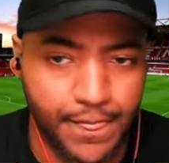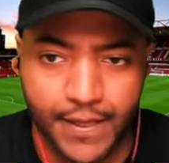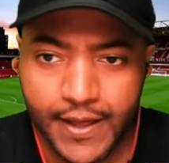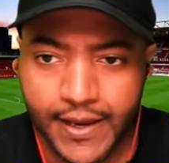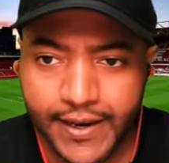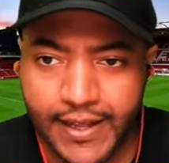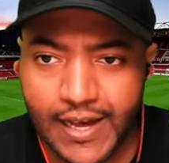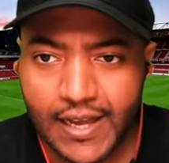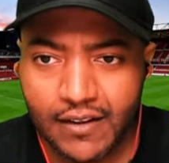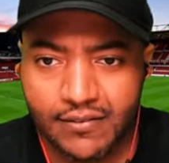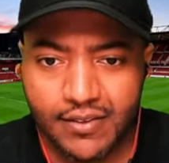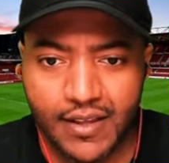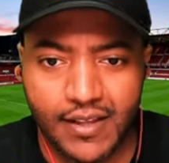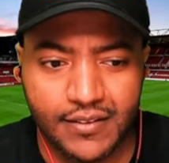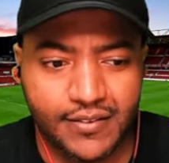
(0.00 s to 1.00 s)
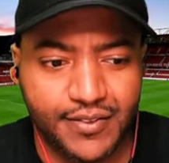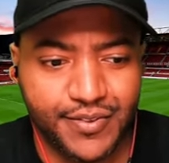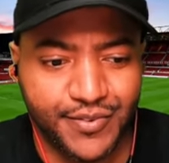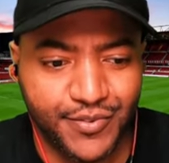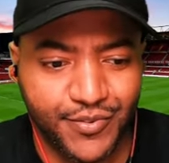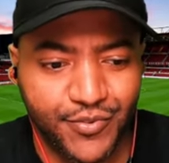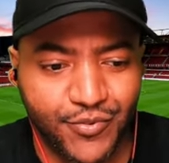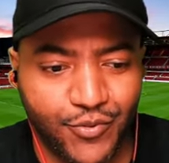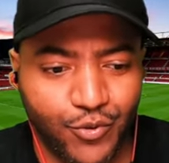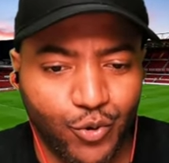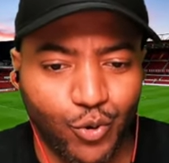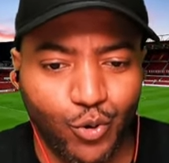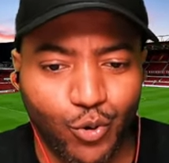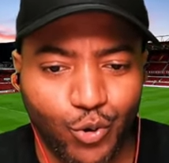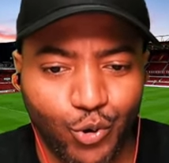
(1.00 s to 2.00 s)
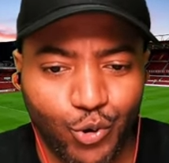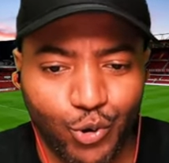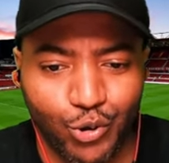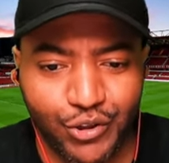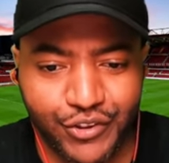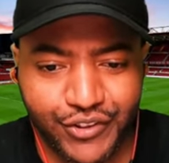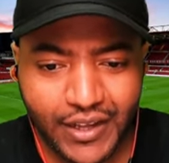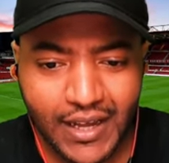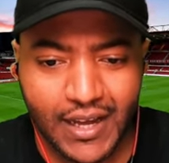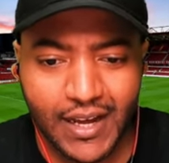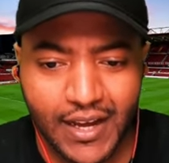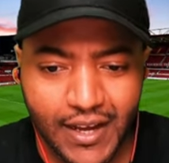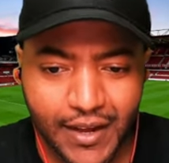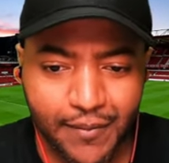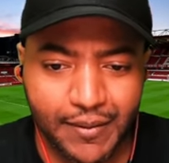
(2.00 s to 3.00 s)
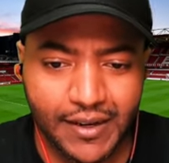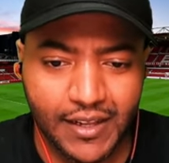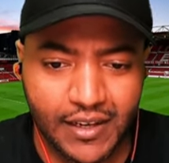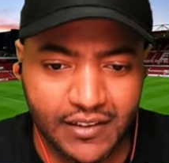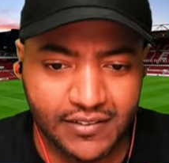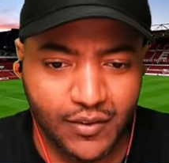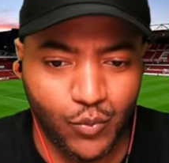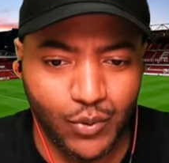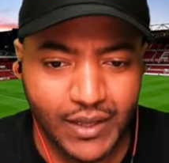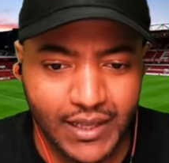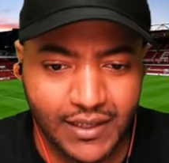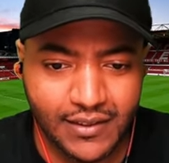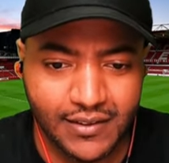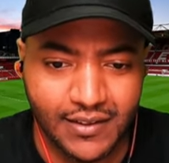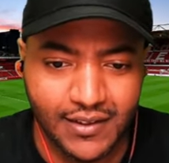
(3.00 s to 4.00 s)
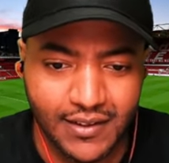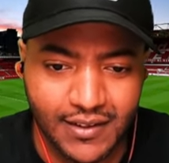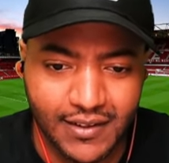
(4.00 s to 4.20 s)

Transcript: And that is it. Full time, and it is a win.